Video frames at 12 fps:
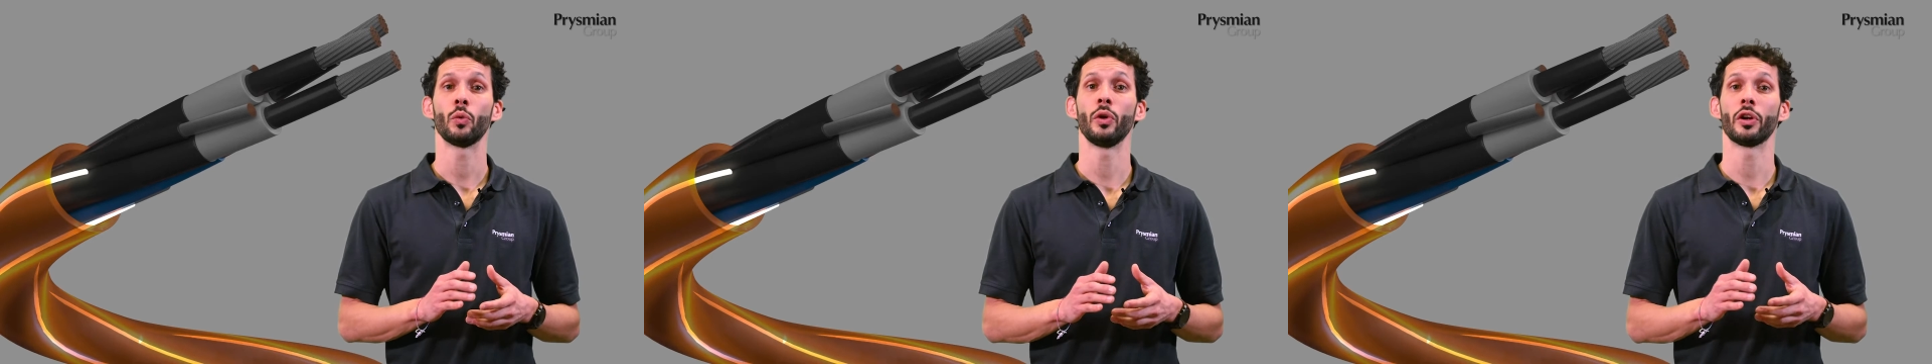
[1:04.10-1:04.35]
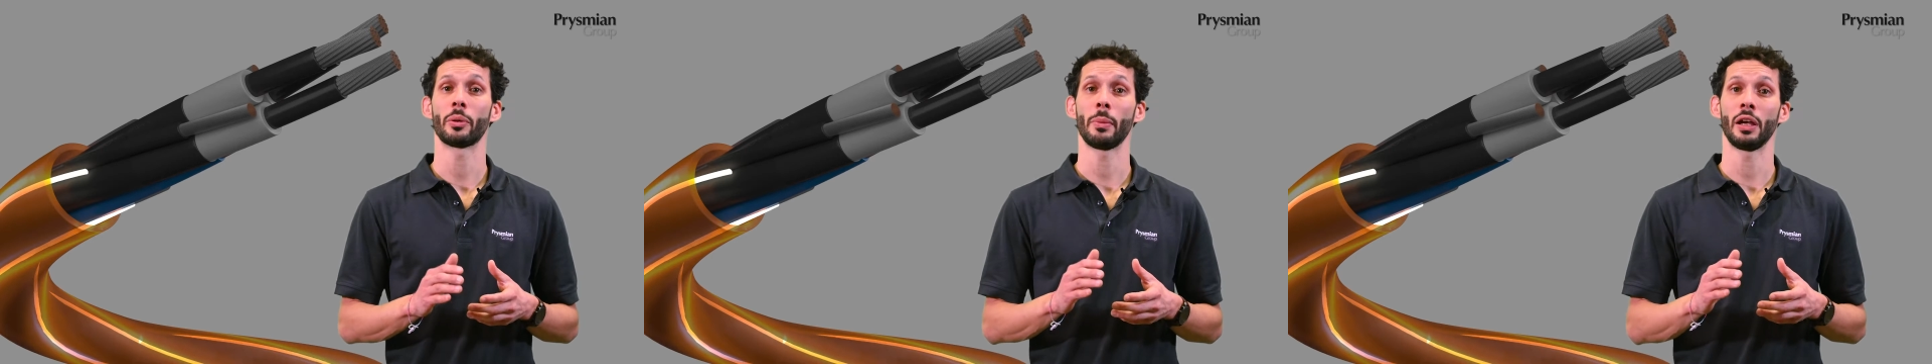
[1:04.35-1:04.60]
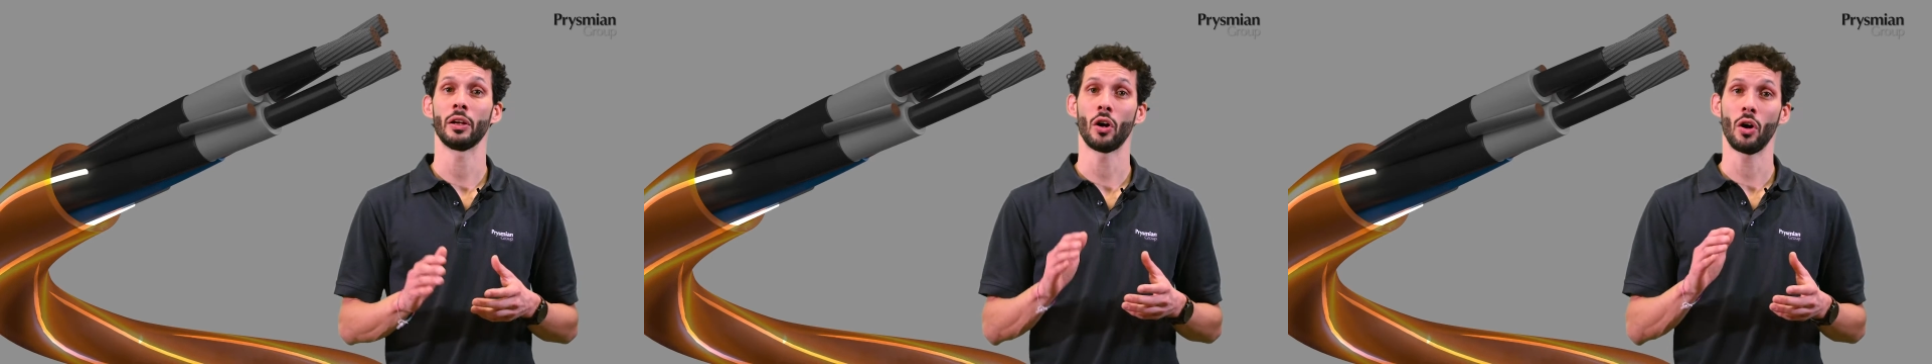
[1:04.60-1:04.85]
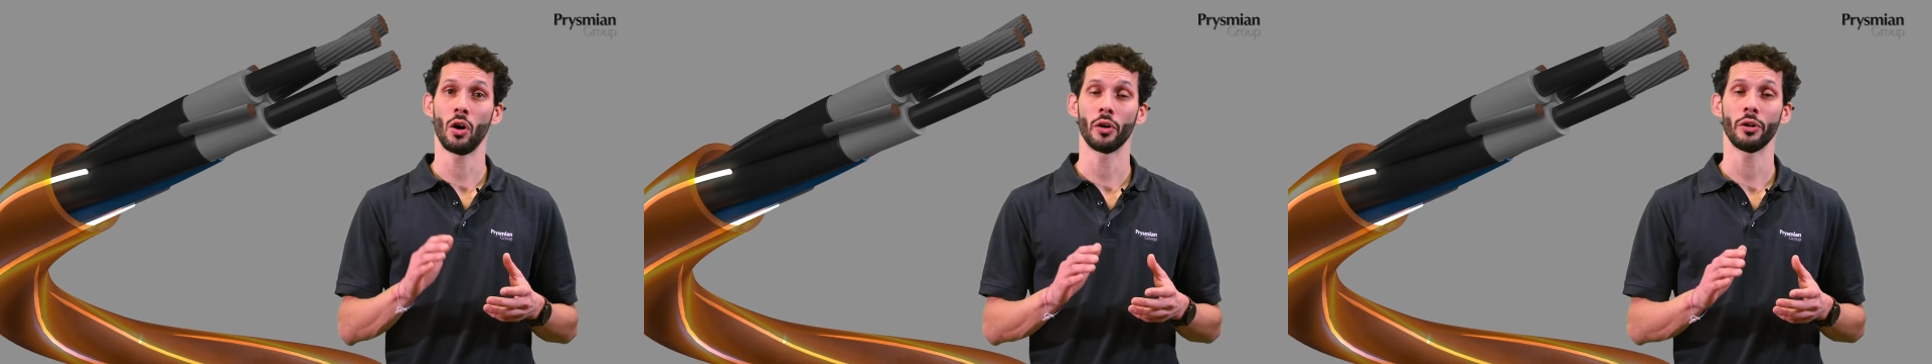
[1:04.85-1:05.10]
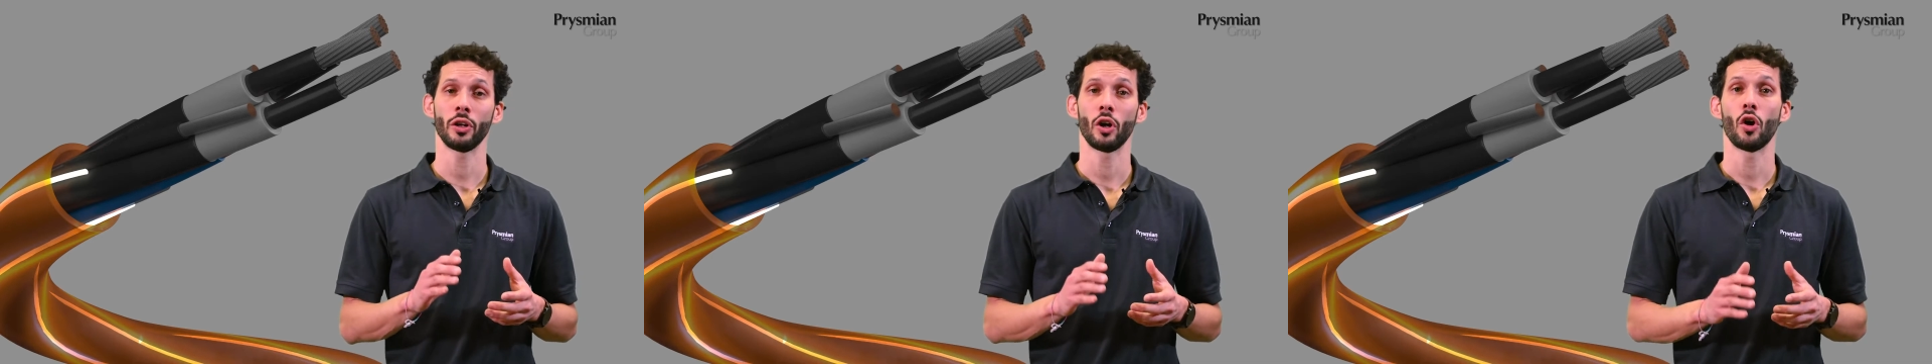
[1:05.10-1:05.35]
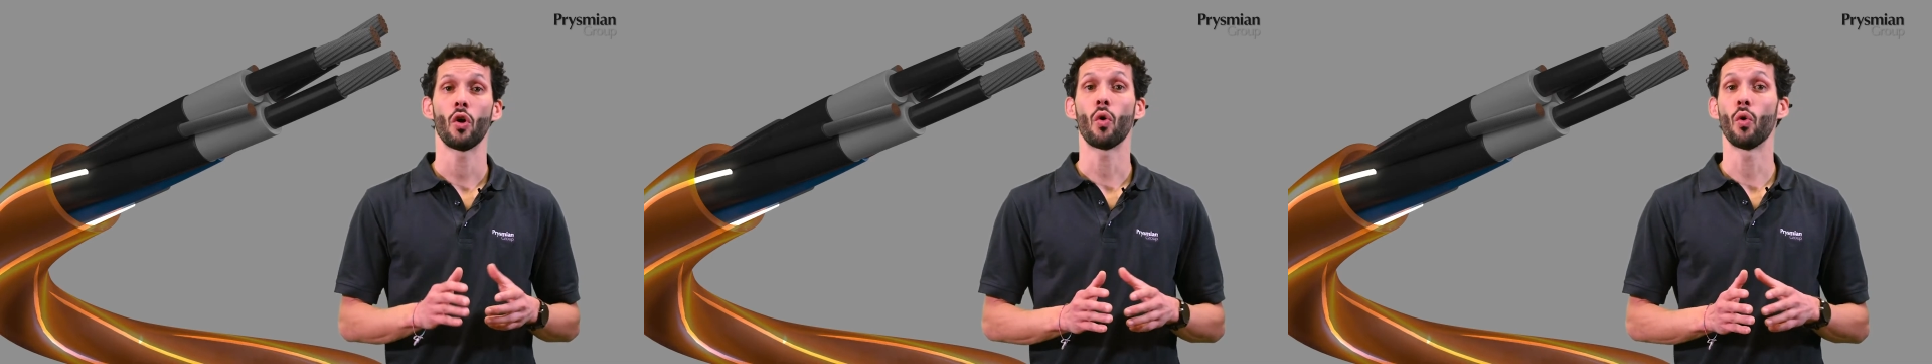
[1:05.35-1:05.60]
will remain on
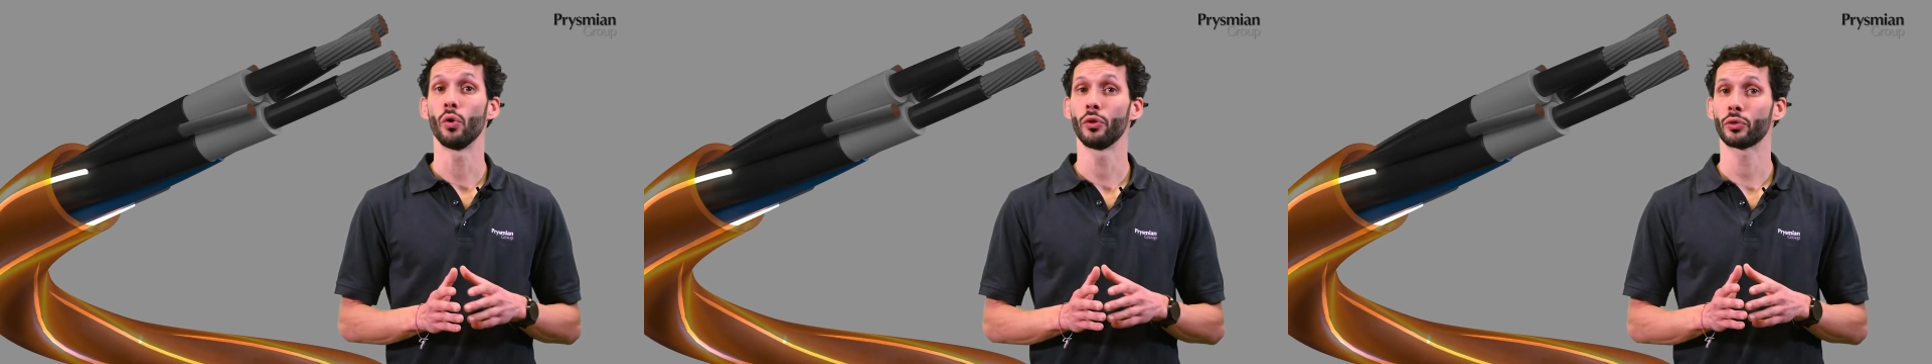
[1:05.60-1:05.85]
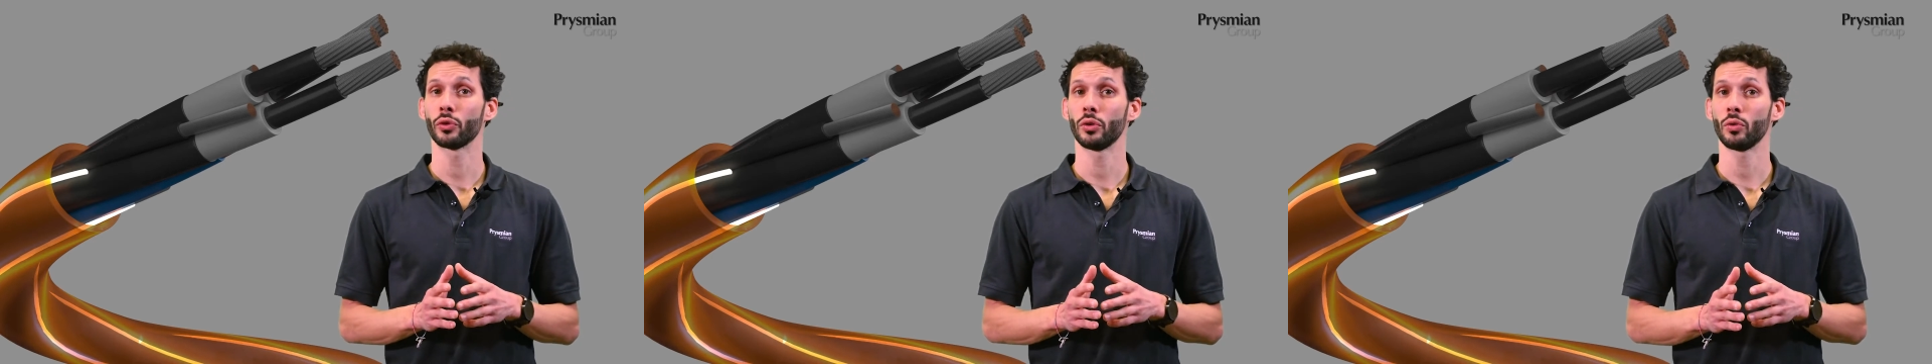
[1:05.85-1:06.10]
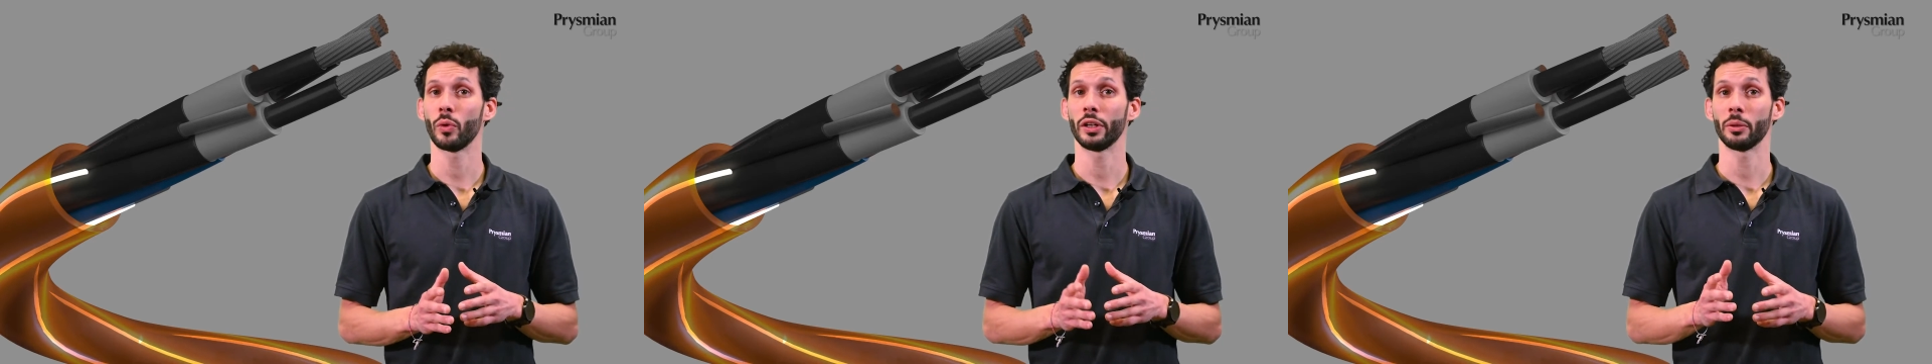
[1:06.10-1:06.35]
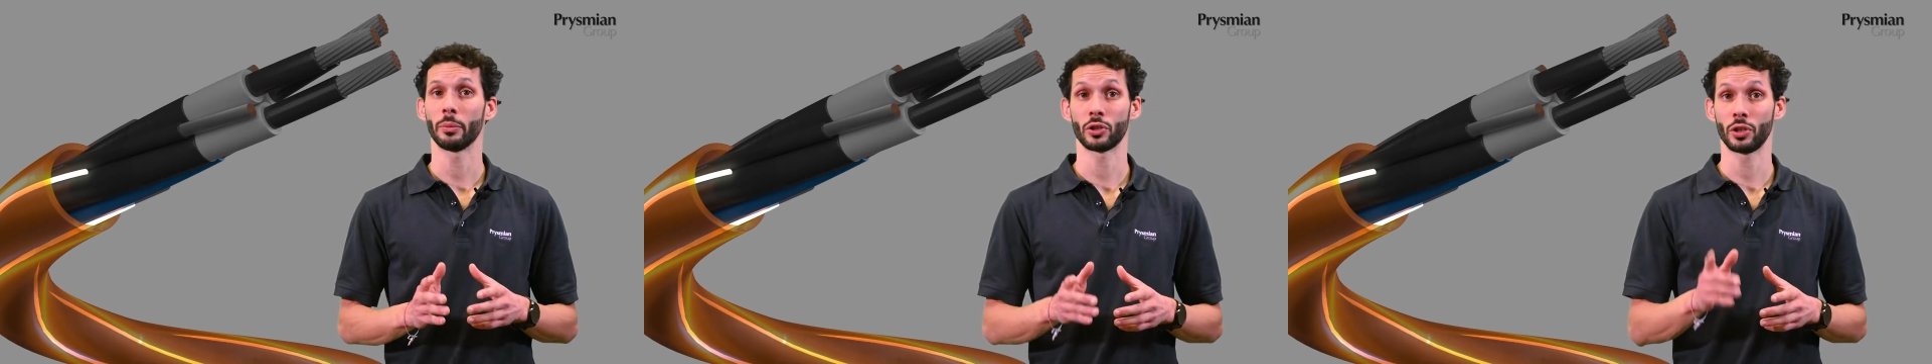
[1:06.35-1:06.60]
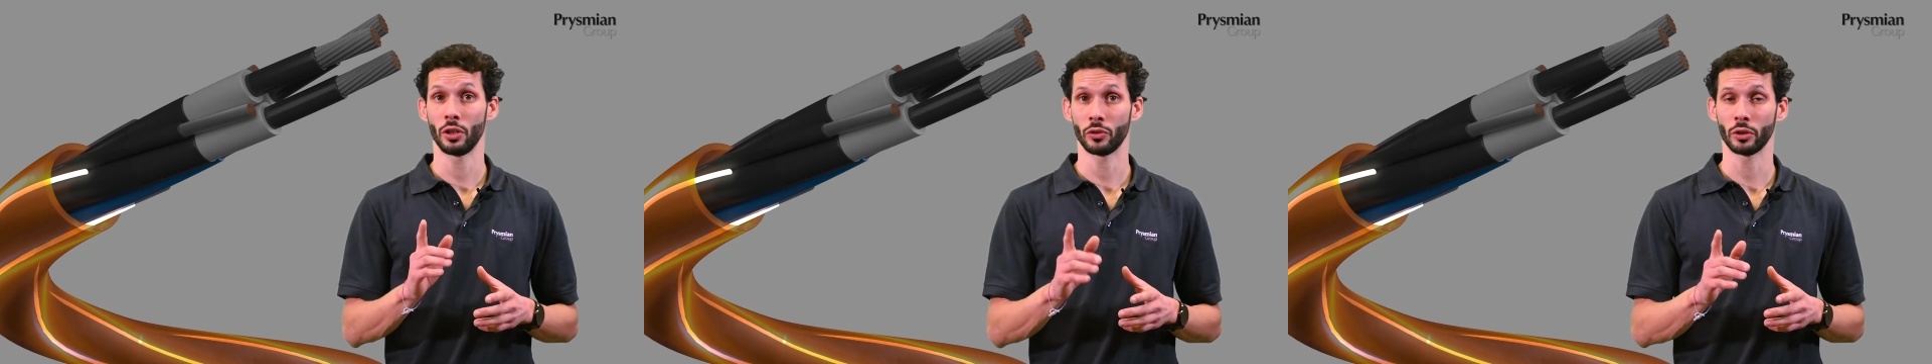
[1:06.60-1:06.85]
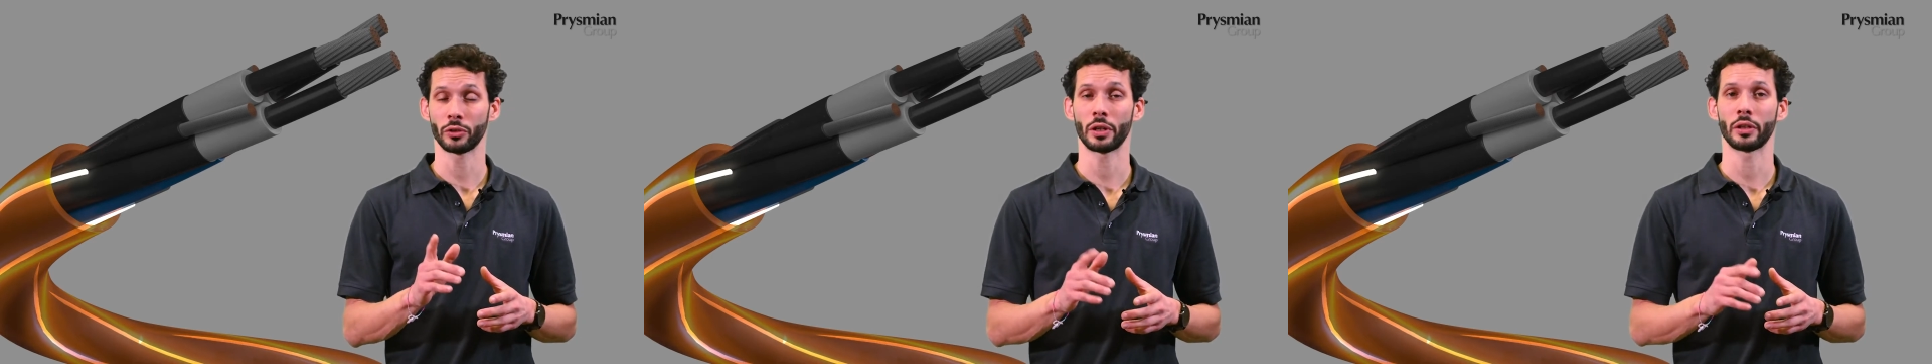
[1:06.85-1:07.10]
also when the machine is
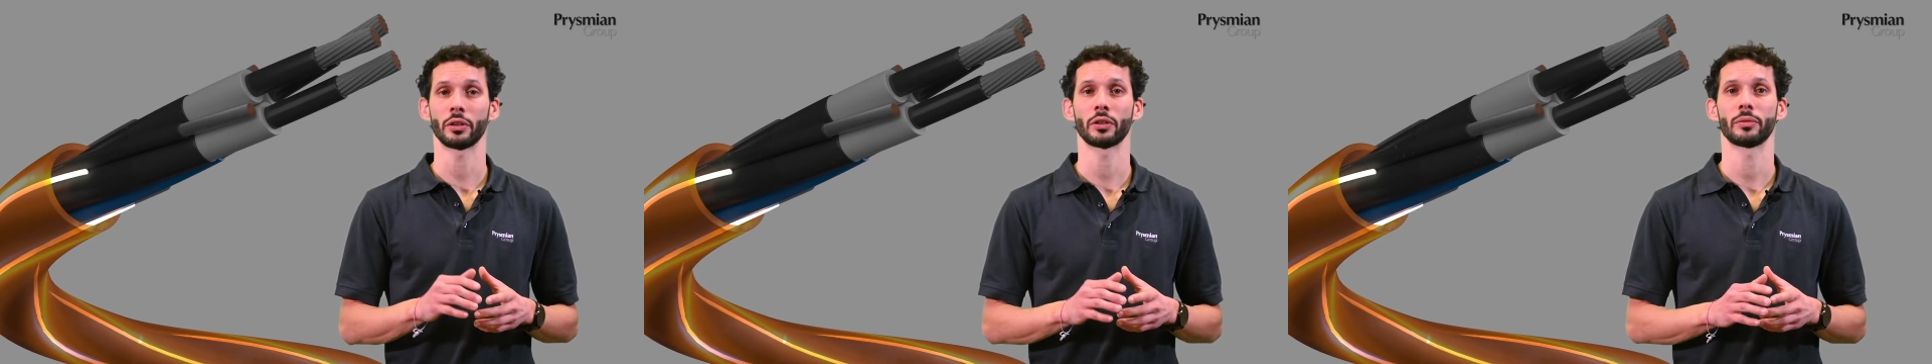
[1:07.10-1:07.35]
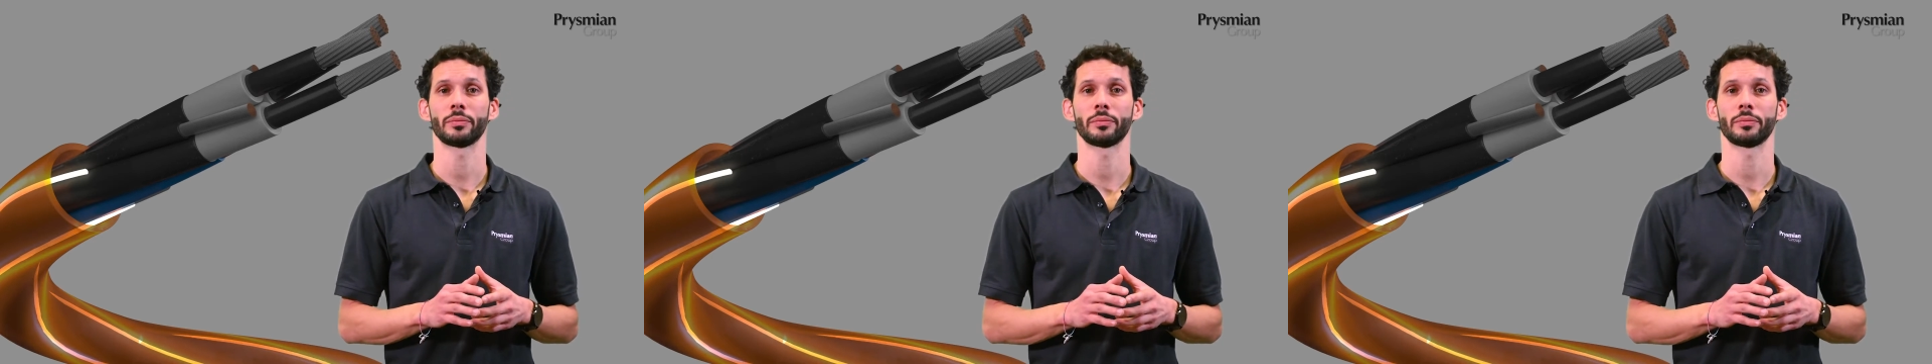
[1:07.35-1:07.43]
not running.